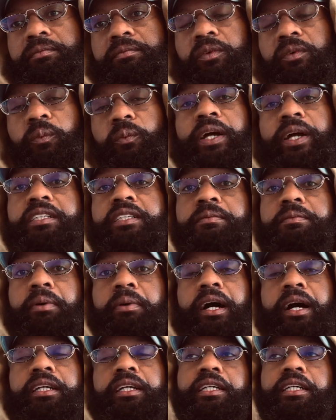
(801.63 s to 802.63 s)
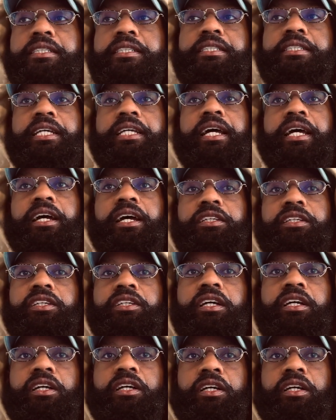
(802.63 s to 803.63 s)
waste products that
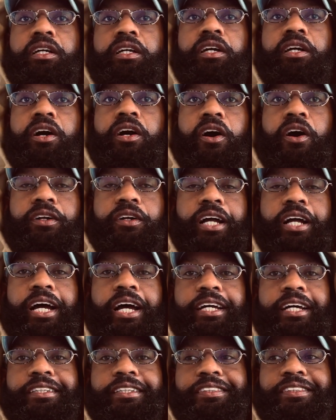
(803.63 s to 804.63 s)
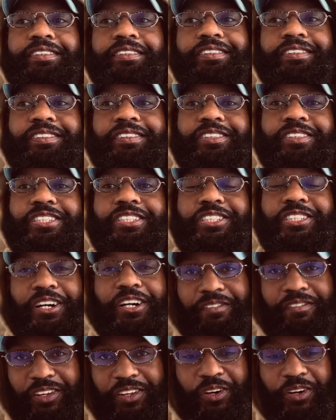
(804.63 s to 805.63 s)
are not
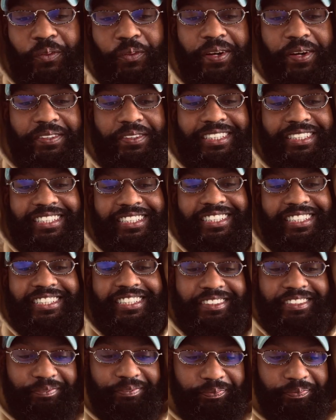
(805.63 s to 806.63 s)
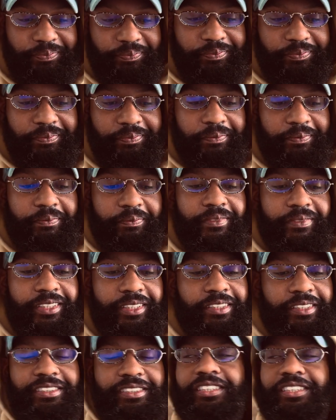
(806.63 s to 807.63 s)
serving your wellness.
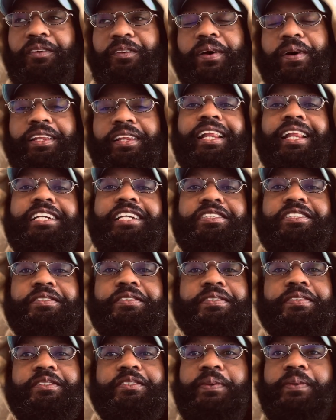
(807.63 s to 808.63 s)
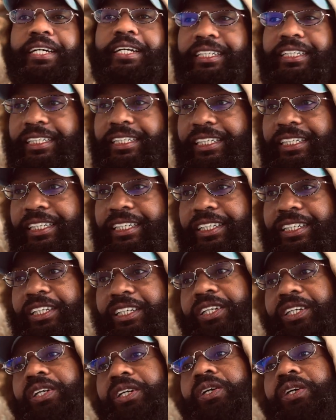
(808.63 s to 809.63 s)
So whether that's through sweating
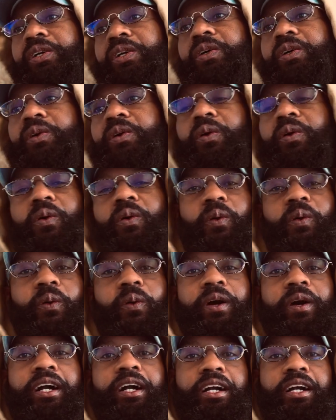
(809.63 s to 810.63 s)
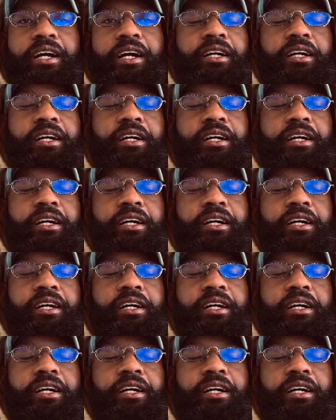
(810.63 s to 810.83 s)
or